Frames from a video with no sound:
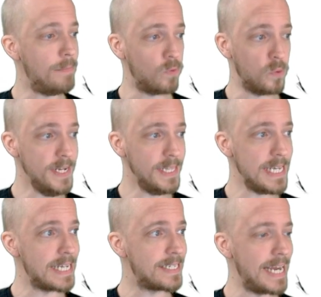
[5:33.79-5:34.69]

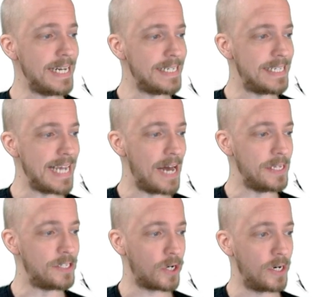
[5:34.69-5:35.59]
Really excited to see how
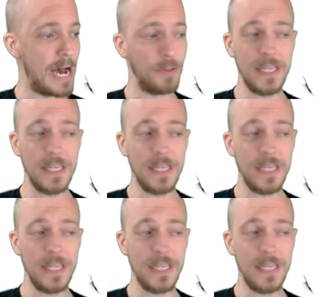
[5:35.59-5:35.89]
these turn out.